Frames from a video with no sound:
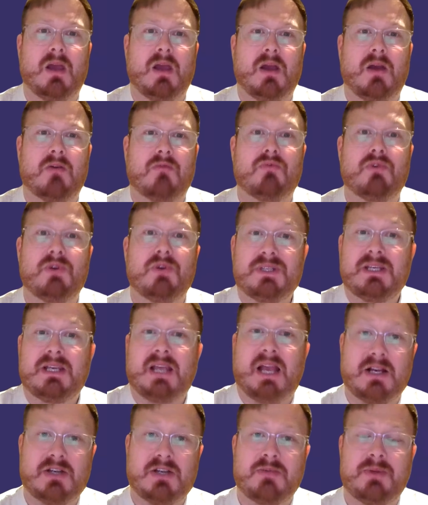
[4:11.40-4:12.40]
Routing
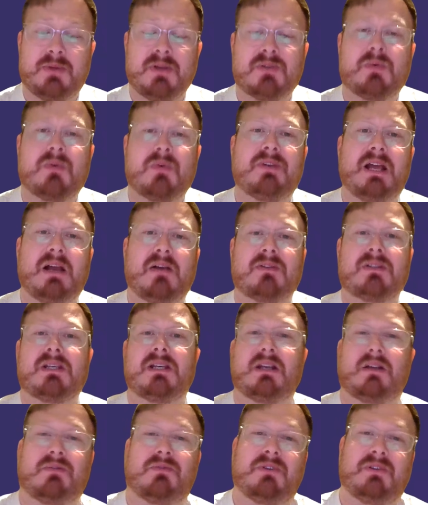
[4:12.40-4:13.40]
attributes, we've now seen
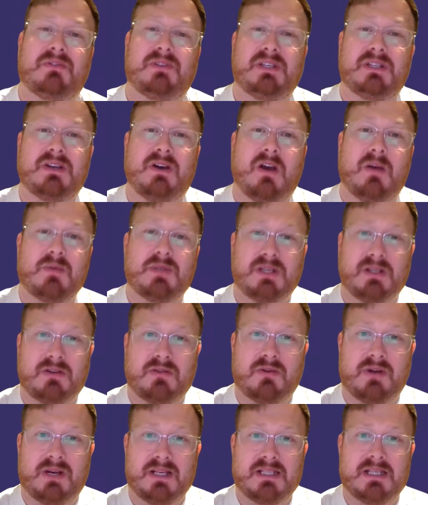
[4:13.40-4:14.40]
a 50 times
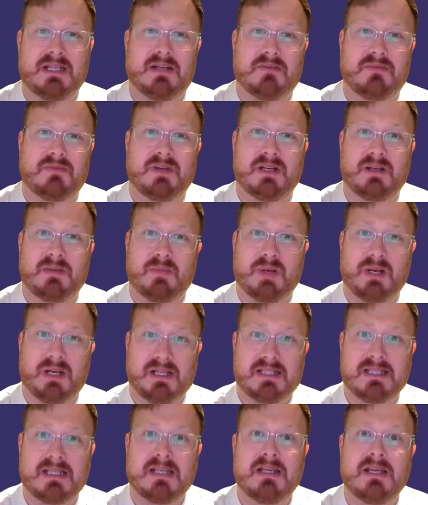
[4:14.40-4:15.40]
increase in
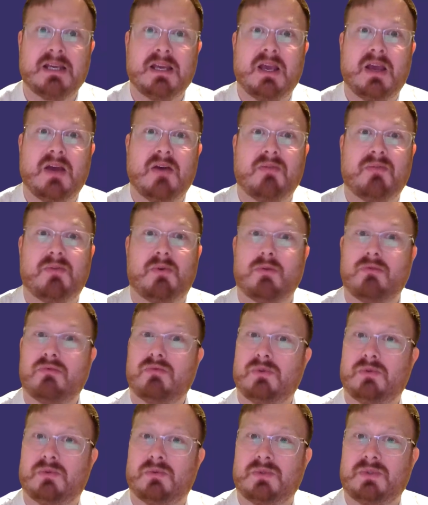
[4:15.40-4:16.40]
availability for
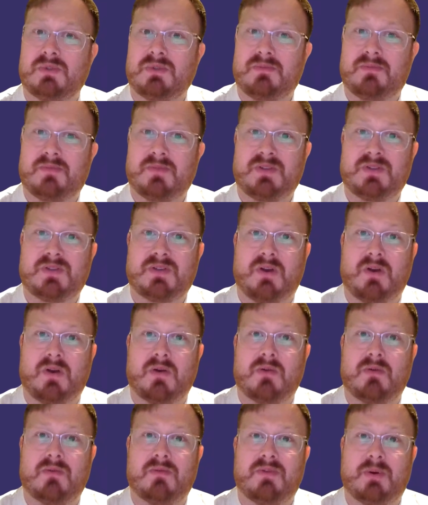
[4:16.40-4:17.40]
rules.
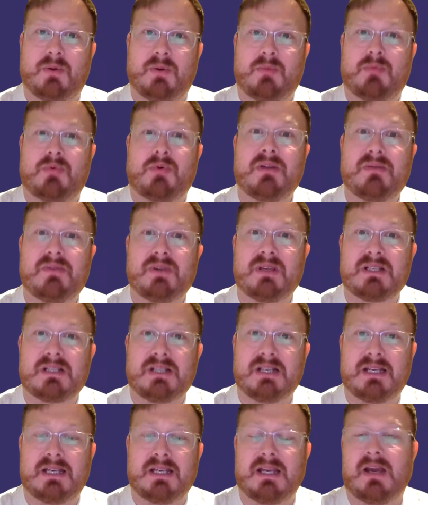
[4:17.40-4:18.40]
So there were
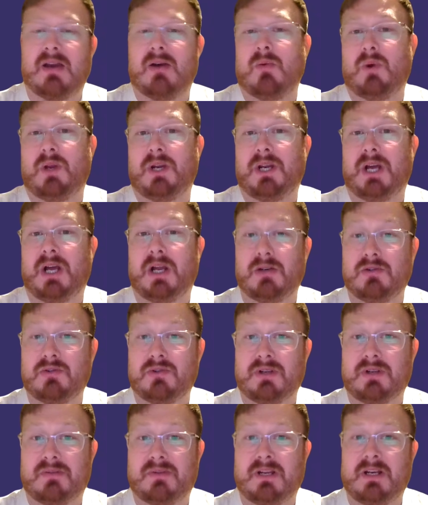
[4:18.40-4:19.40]
previously 100
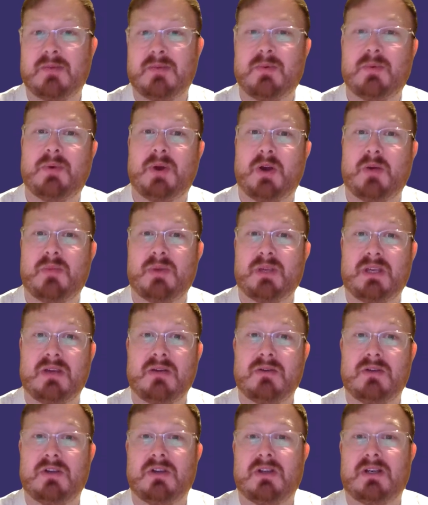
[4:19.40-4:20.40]
available per BU.
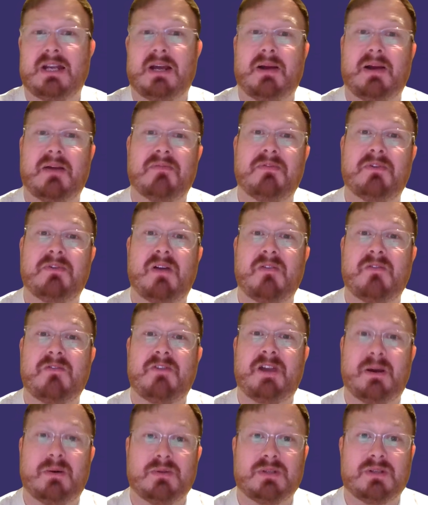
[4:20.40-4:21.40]
You can now have
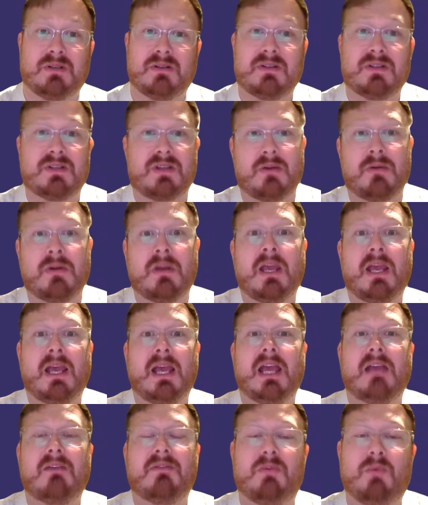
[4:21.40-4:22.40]
5,000. So
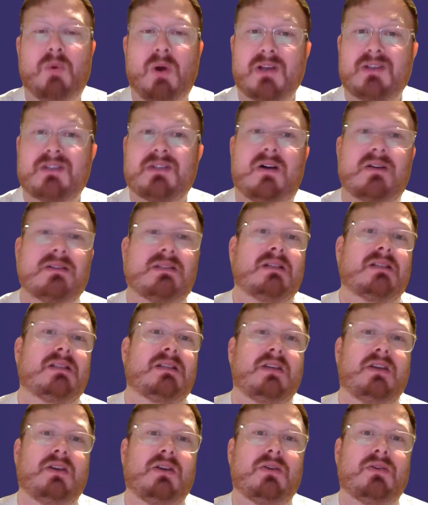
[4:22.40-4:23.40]
if you were starting to
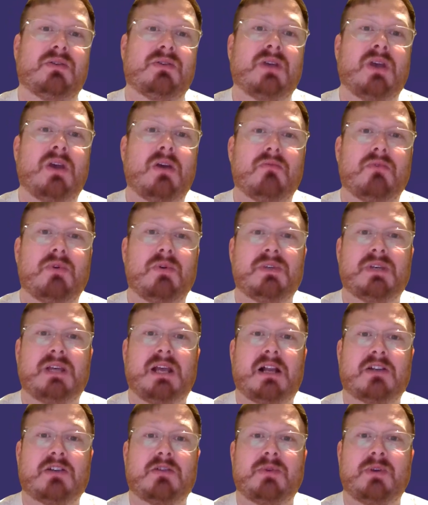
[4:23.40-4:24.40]
use routing
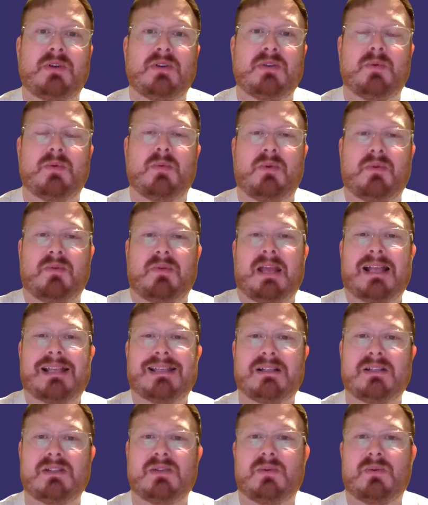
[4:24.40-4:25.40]
attributes, but were
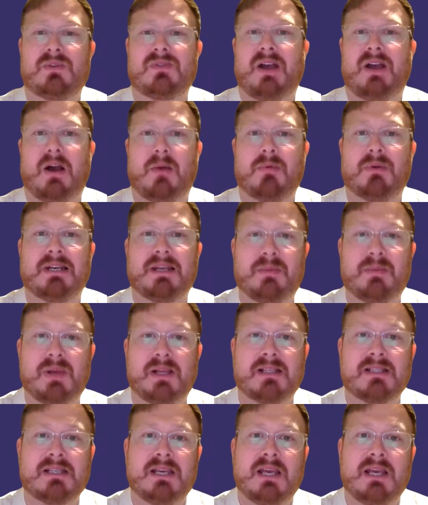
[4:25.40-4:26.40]
getting towards that upper limit,